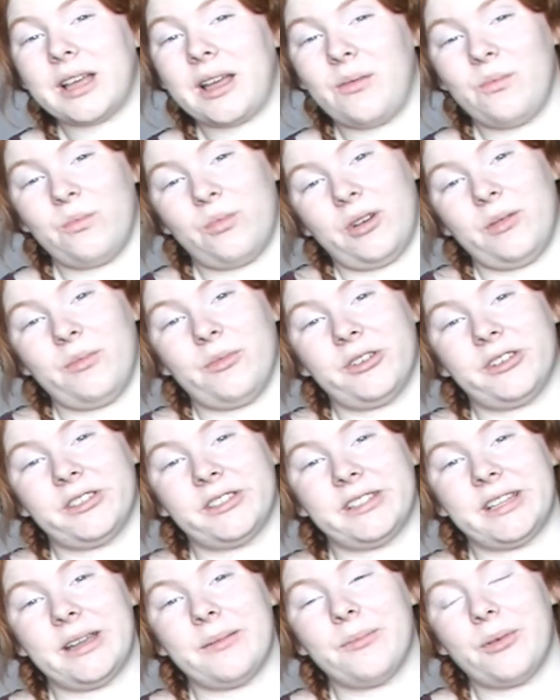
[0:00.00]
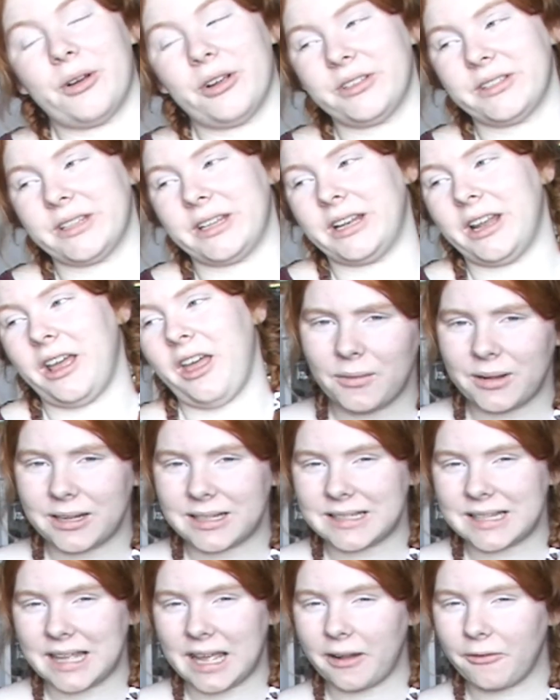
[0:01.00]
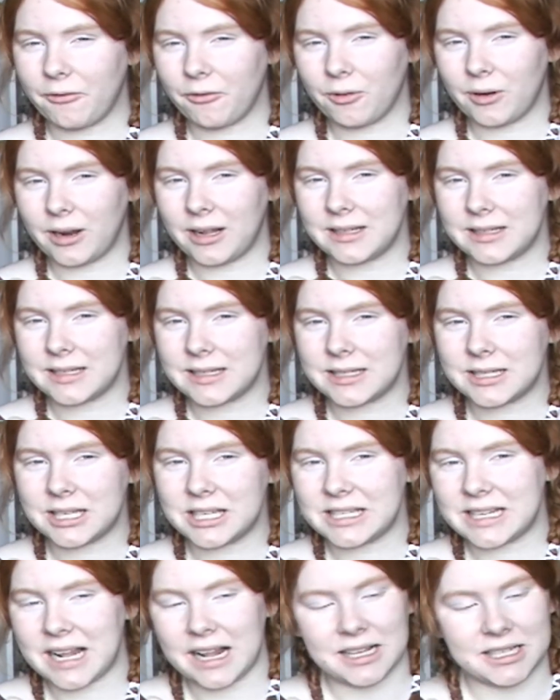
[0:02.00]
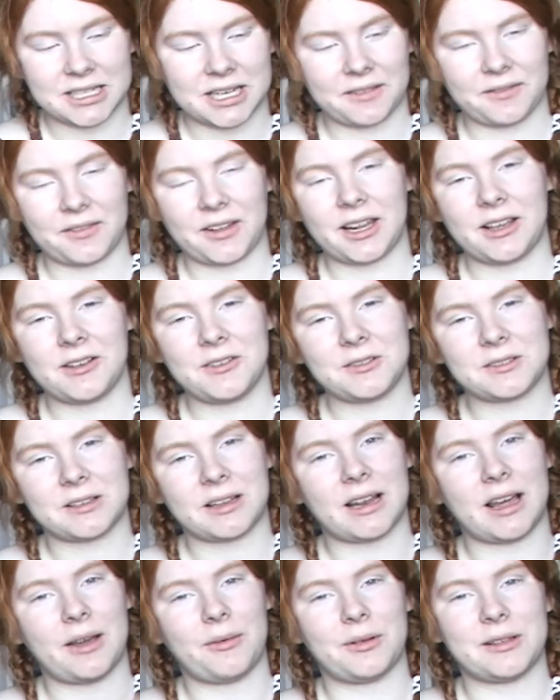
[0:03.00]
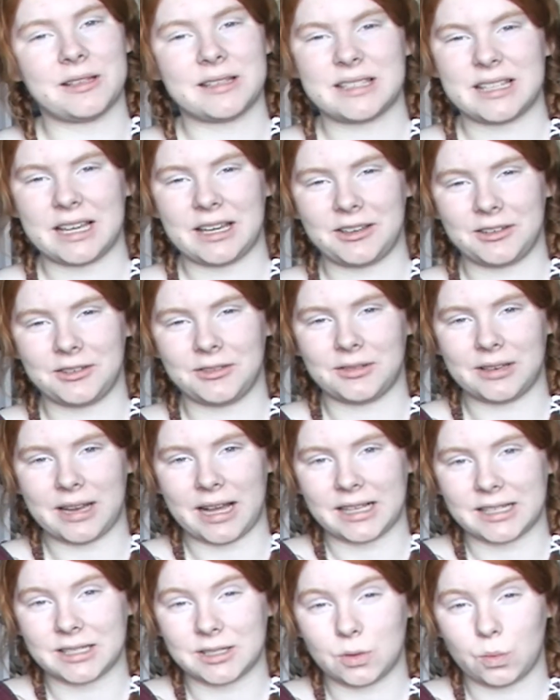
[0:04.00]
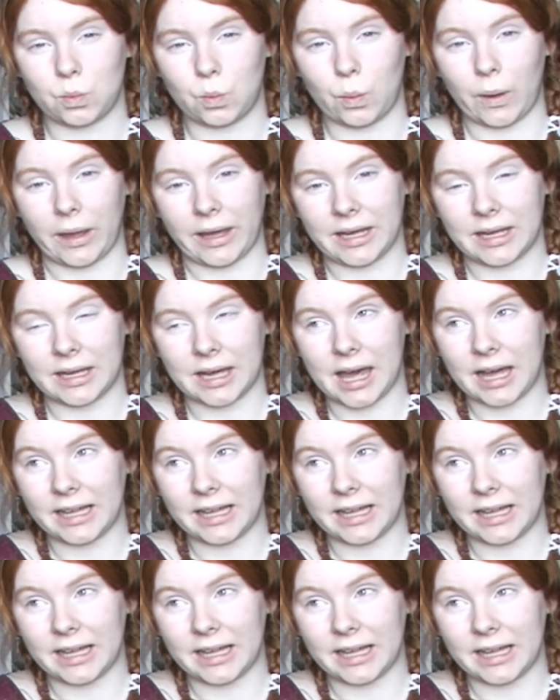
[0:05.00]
I'm pretty much the same person. Can't wait to see everyone else's nostalgic videos, and I will see you next week.